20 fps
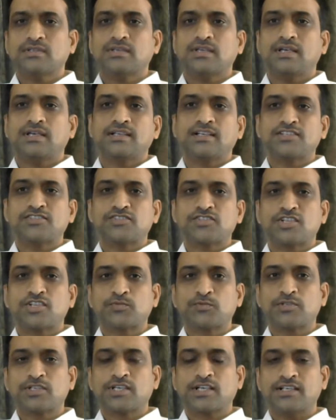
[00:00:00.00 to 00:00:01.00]
and
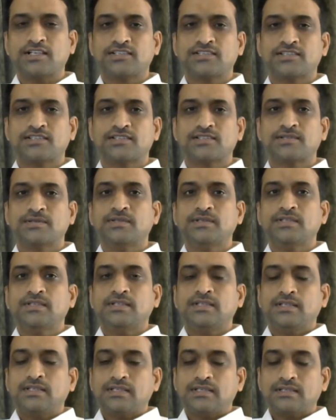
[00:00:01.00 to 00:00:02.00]
unstressful conditions,
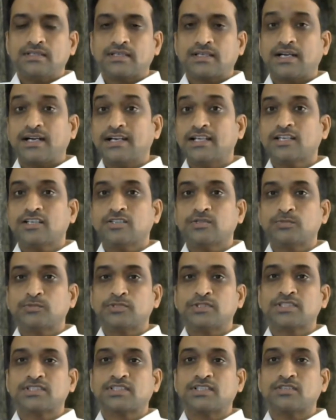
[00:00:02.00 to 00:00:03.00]
the cardiac
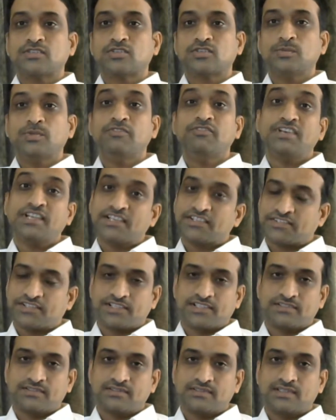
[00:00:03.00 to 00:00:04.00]
output is controlled by venous
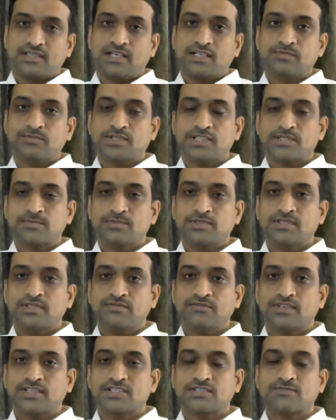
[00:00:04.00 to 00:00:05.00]
rate. That must be the
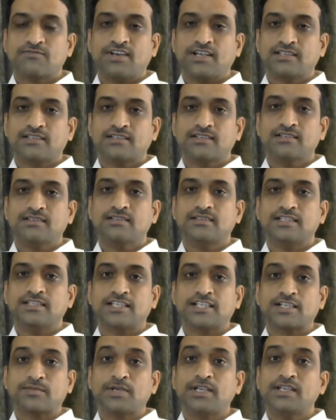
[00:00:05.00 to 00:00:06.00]
first factor
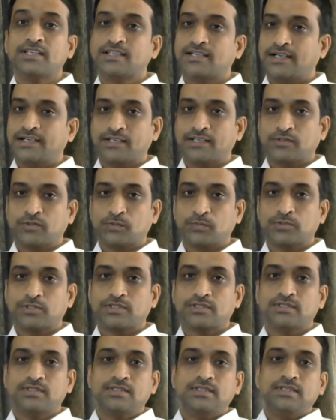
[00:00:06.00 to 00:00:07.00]
determining cardiac output.